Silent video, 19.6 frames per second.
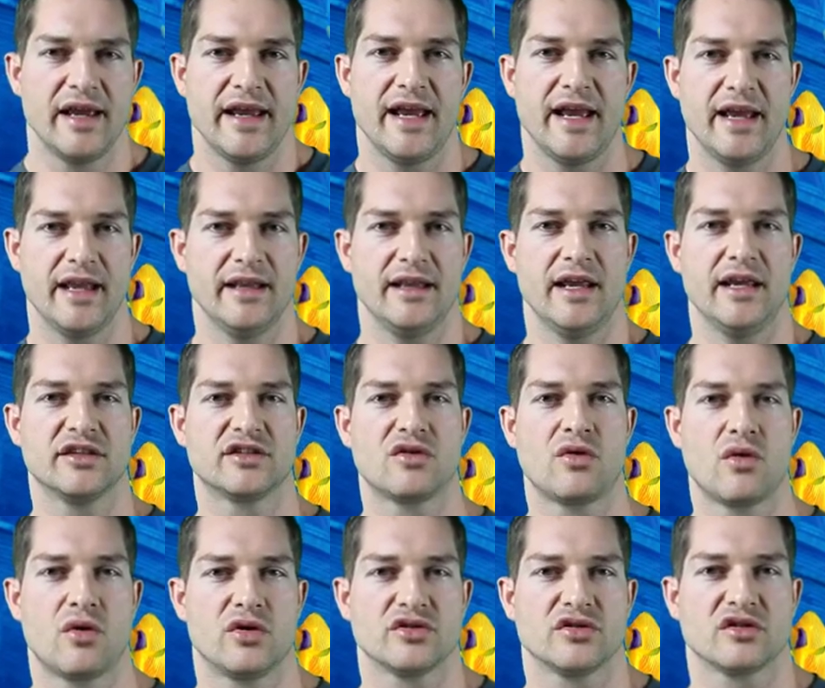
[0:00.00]
and his
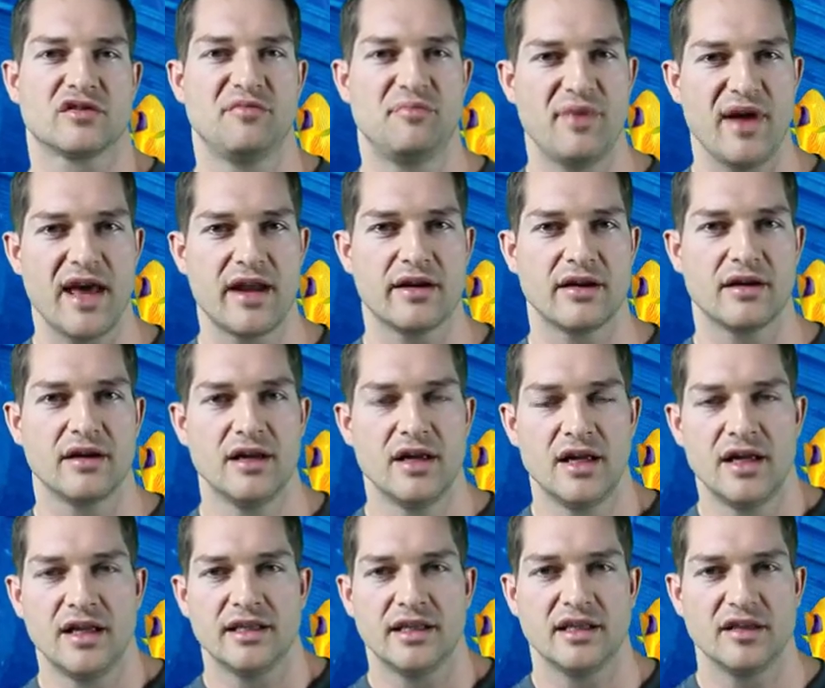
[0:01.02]
corals looked better
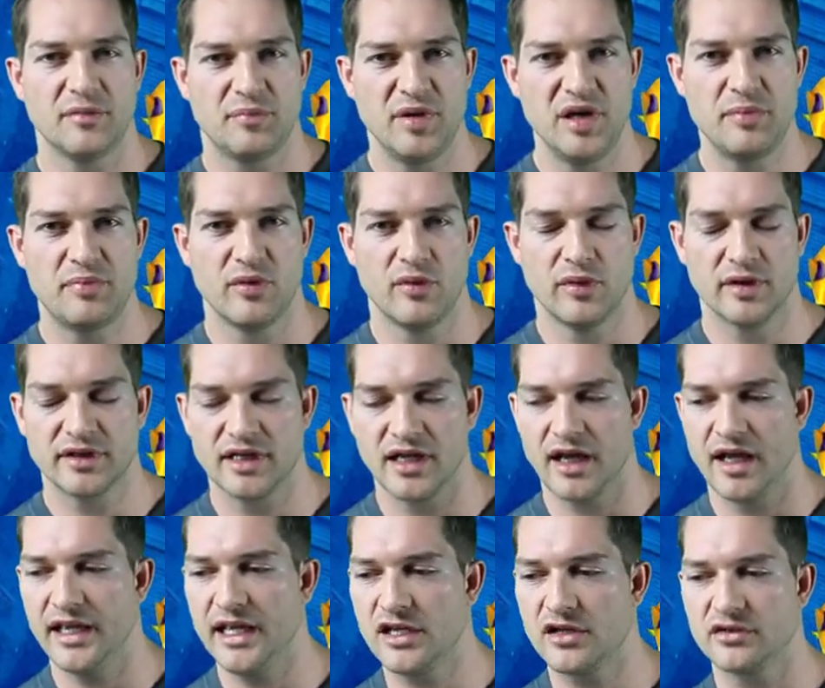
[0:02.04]
than the people with
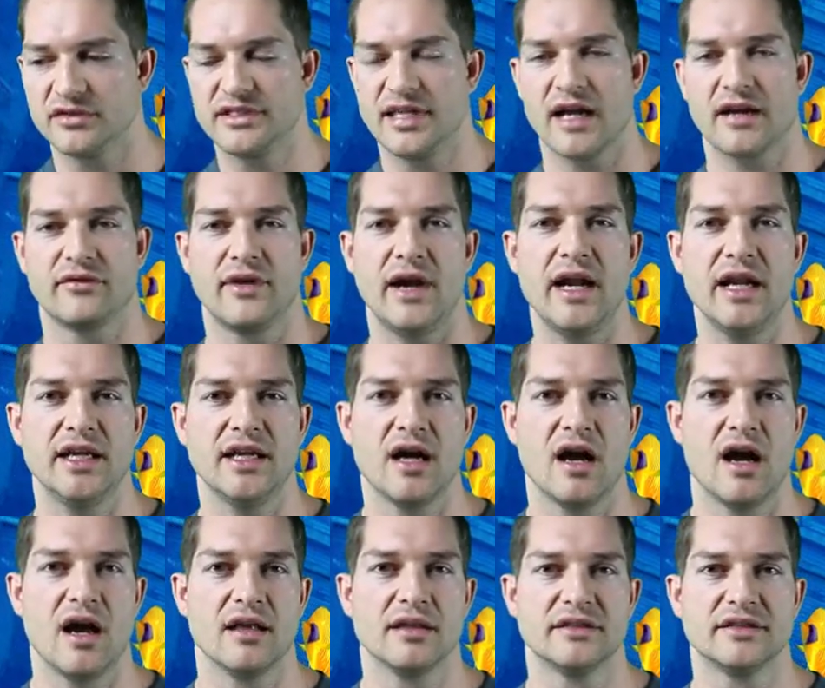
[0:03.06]
the Ecotech
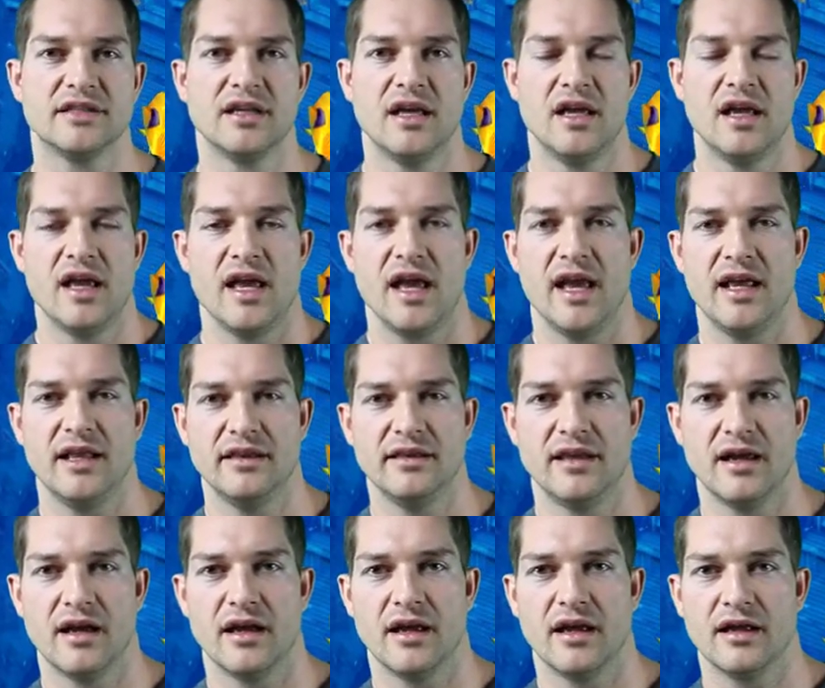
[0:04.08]
Radions and
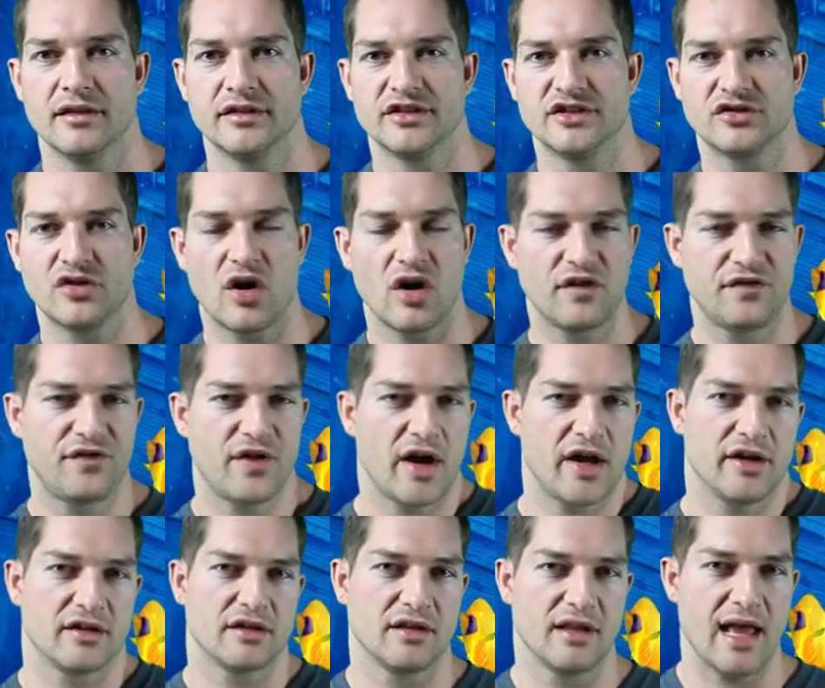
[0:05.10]
the
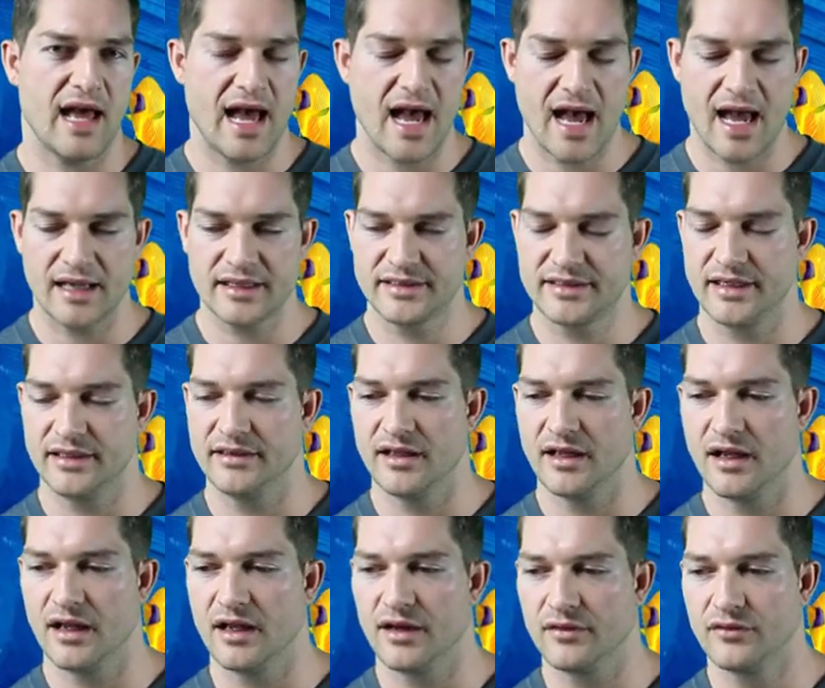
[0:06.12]
Starfire glass and
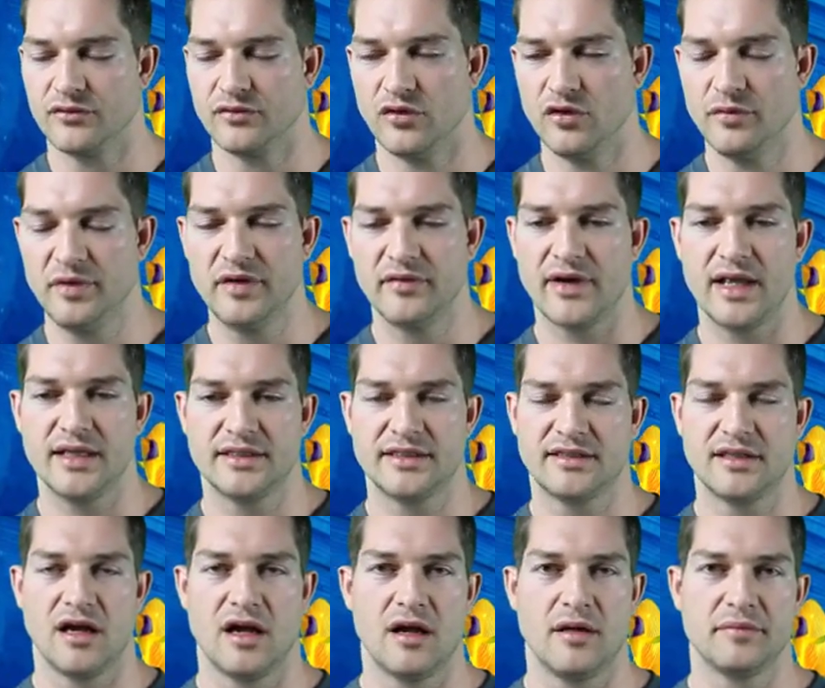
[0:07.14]
the ruby red
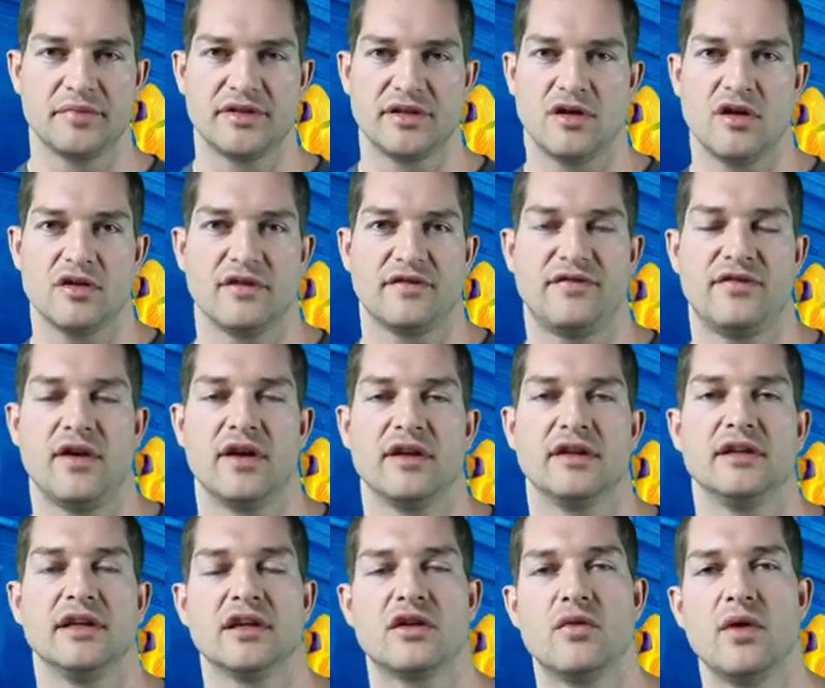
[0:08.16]
sumps and all the
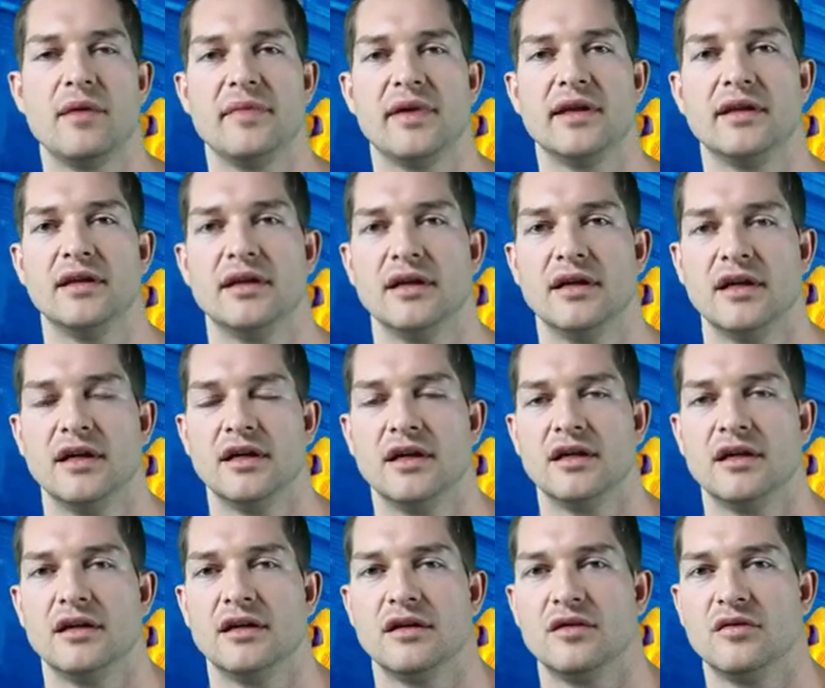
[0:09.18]
fun equipment
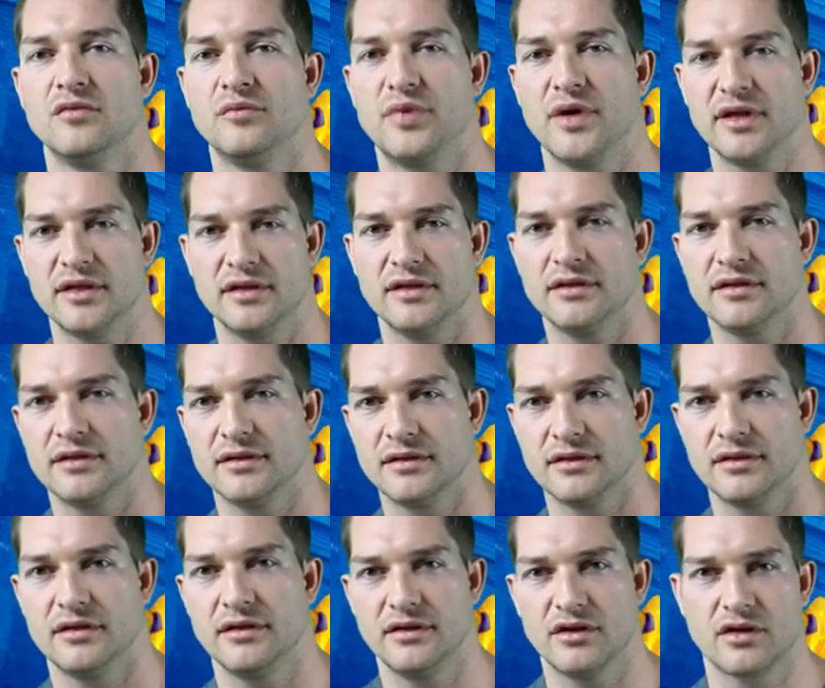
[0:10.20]
but
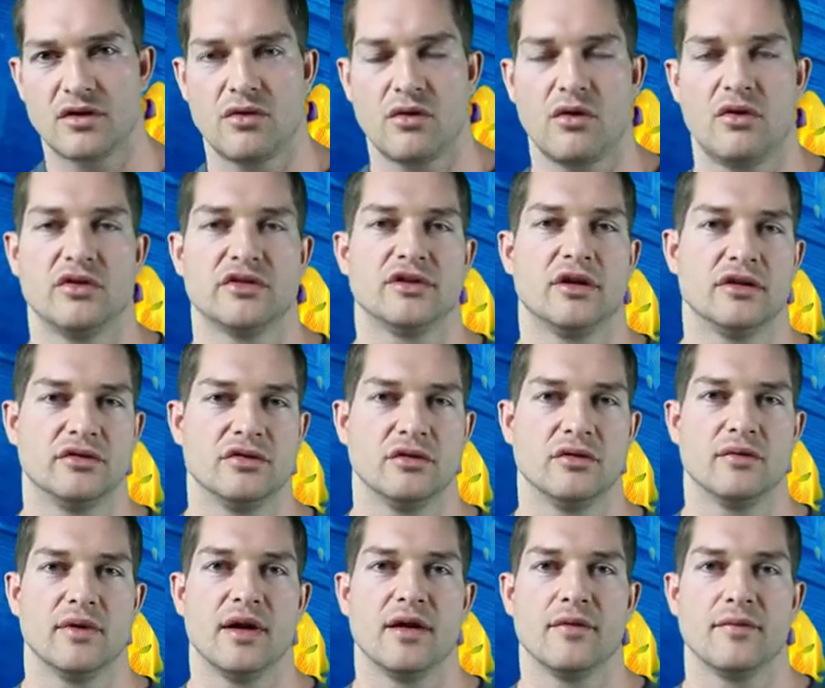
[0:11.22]
the corals aren't
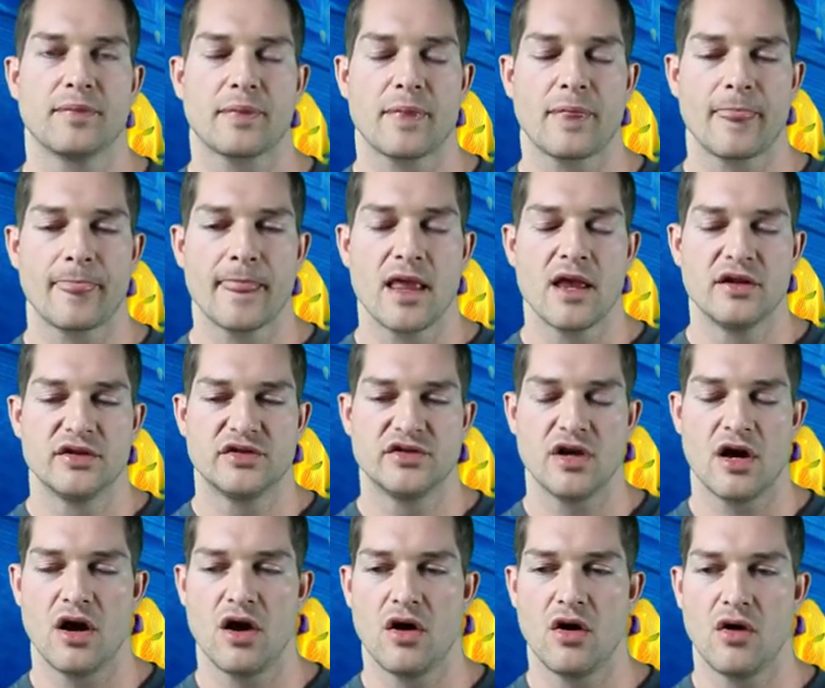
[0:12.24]
doing well.
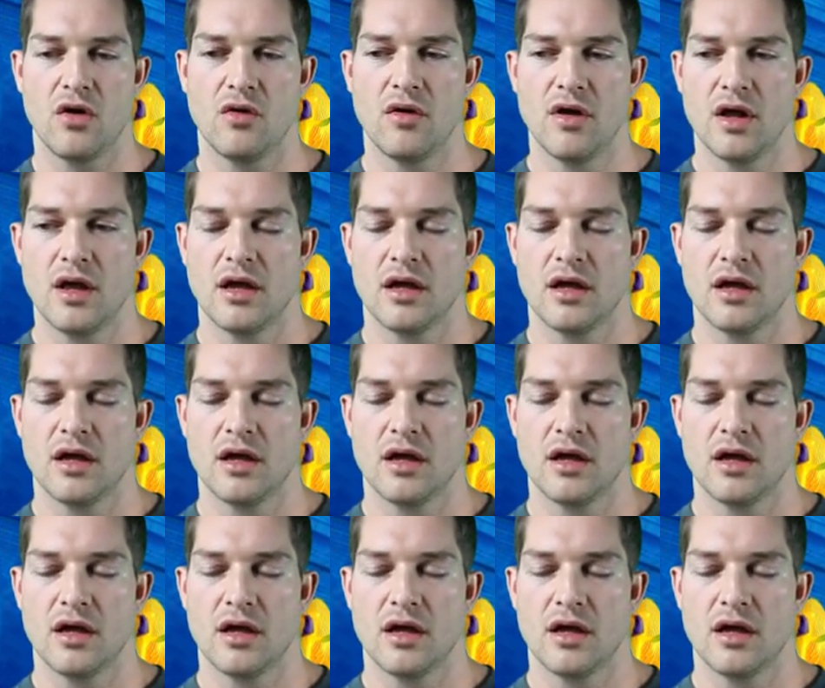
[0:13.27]
So